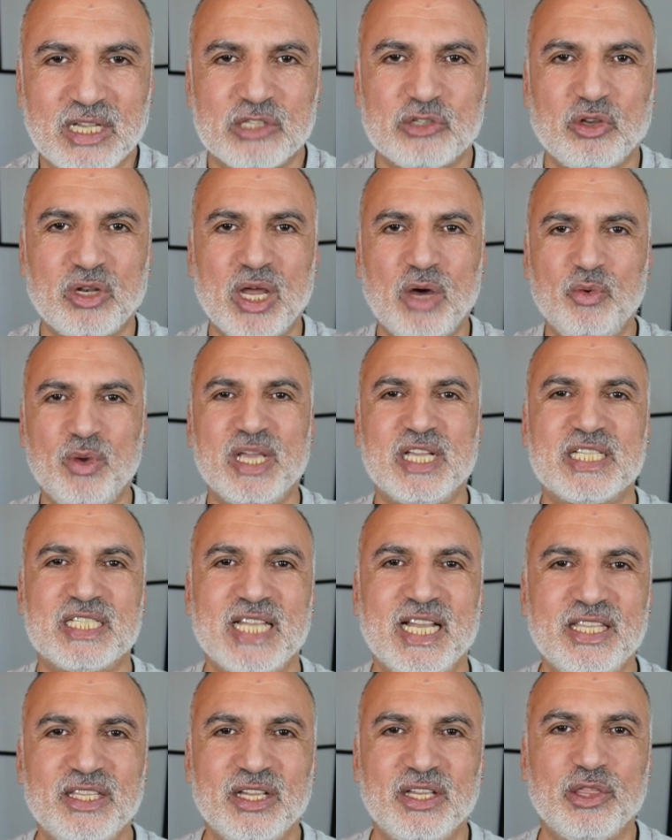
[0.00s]
So now we
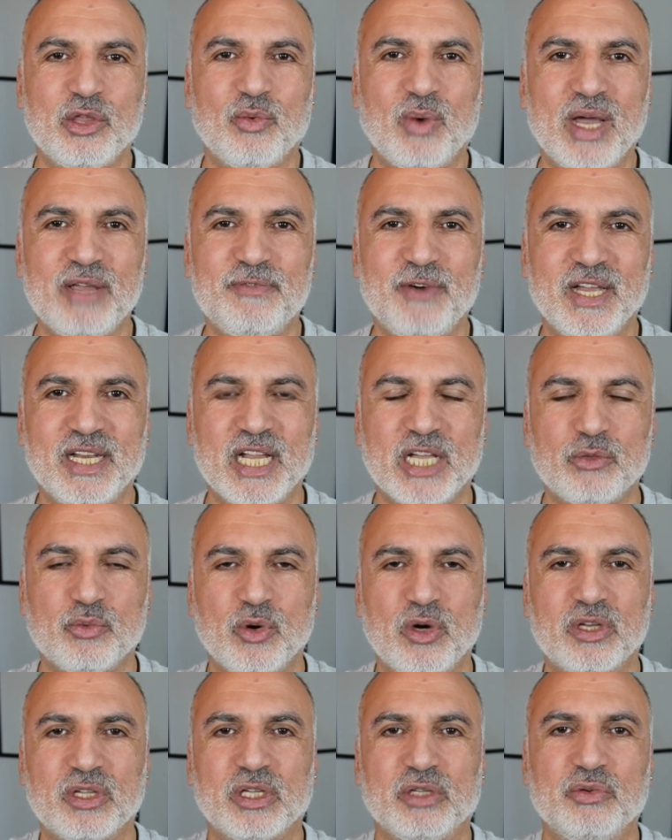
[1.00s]
extended the Wi-Fi
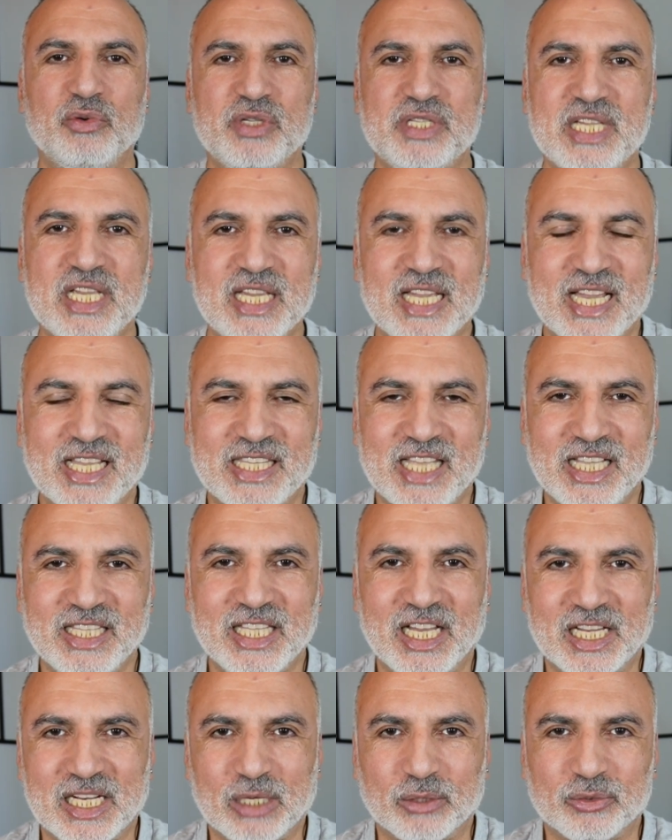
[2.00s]
network using a Tenda